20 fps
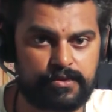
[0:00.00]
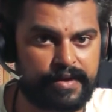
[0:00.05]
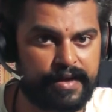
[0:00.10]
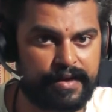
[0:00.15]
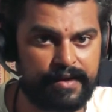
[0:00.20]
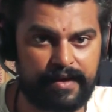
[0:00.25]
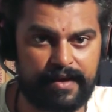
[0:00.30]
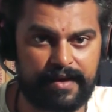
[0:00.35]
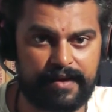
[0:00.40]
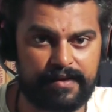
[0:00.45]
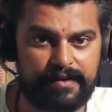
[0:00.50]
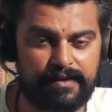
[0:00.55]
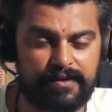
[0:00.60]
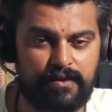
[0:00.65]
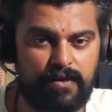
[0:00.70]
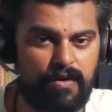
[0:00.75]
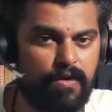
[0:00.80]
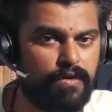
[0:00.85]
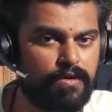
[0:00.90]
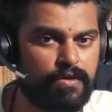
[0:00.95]
to dengue,
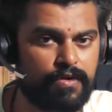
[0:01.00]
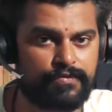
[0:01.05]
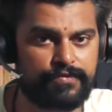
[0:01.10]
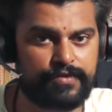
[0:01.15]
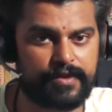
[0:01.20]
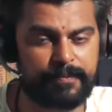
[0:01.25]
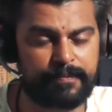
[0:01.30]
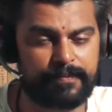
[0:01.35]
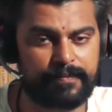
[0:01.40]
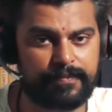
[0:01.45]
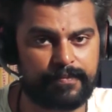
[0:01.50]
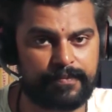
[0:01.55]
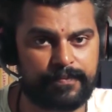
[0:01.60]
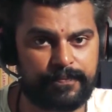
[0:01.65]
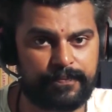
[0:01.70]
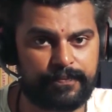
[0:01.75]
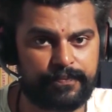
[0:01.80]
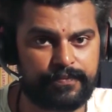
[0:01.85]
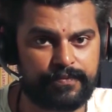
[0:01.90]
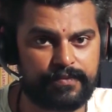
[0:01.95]
all of them,
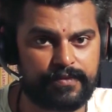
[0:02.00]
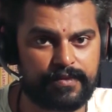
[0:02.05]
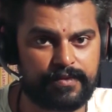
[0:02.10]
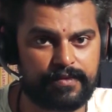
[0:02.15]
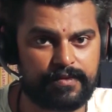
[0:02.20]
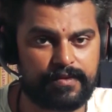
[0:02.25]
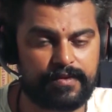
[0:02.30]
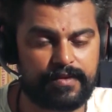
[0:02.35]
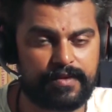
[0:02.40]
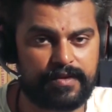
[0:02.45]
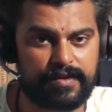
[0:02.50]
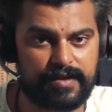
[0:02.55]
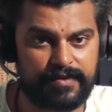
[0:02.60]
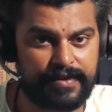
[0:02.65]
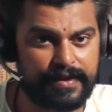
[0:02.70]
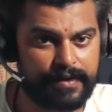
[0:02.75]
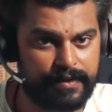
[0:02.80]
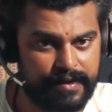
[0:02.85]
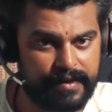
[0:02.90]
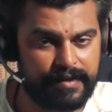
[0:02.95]

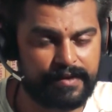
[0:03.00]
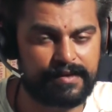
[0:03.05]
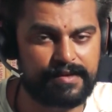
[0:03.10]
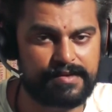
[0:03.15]
even tick